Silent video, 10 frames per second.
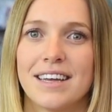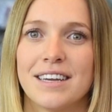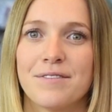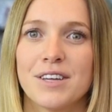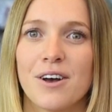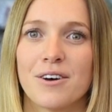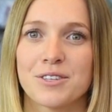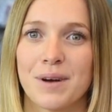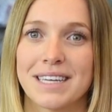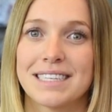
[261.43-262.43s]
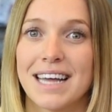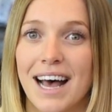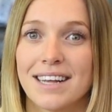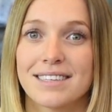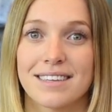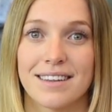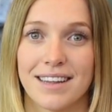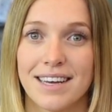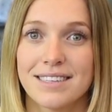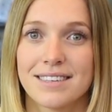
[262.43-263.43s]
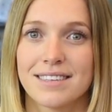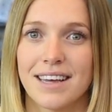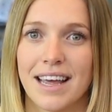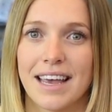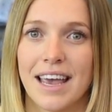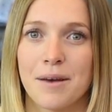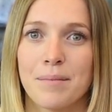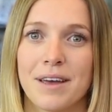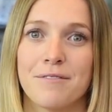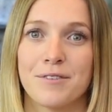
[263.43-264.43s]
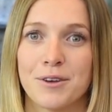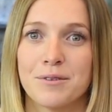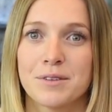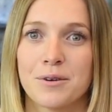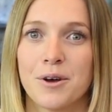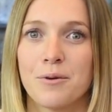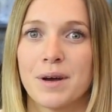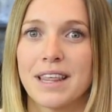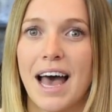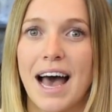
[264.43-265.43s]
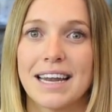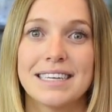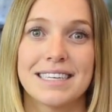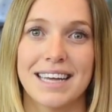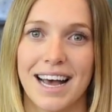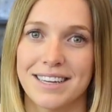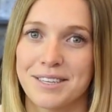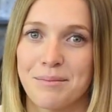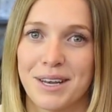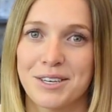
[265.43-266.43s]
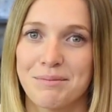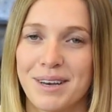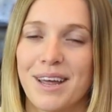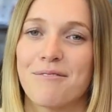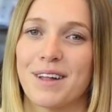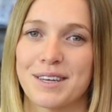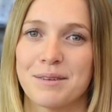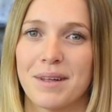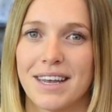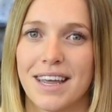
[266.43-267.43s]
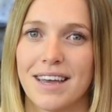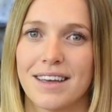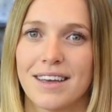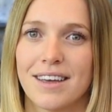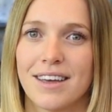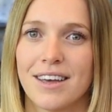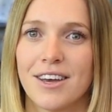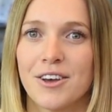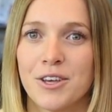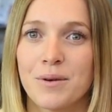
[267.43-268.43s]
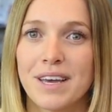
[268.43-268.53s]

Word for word: Nifty also has task lists and Kanban views with added task management and flexibility. You